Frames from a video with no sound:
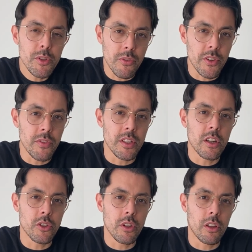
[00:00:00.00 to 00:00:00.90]
to
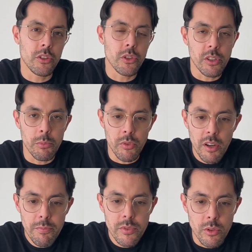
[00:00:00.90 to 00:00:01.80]
$1,500. You can move
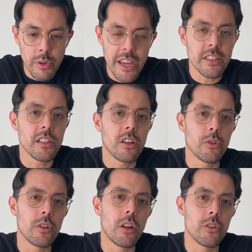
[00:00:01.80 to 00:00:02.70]
up to
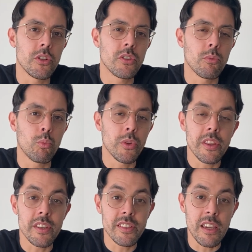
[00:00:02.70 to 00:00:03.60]
$1,800
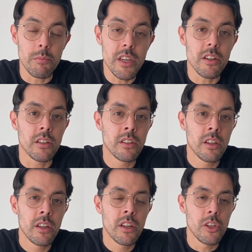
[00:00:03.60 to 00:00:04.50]
within the same year.
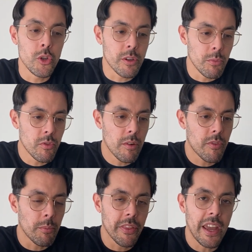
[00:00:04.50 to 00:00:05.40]
You can move up
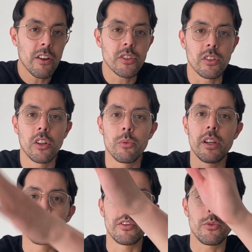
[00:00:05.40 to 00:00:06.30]
from 1,000 all the way
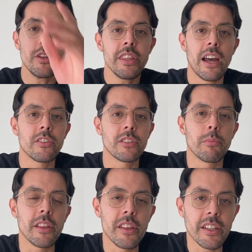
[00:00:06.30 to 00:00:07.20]
up to 3,000
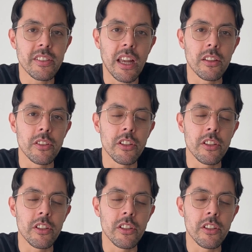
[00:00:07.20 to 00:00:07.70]
by the next calendar